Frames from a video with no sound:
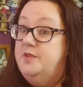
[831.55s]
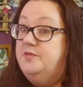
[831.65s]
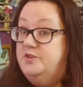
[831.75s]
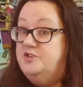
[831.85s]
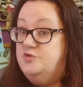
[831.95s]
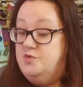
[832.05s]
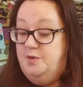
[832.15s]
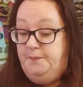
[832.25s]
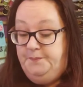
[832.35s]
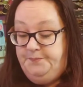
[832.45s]
with a French
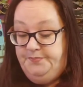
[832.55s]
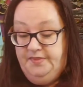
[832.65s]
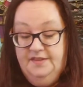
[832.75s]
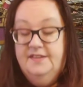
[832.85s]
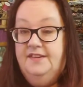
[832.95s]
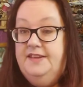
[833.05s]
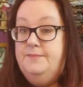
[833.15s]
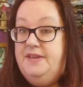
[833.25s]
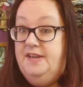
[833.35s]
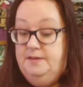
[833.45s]
horn,
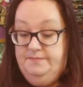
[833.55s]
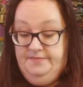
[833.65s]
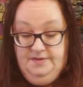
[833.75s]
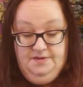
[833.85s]
hit me up.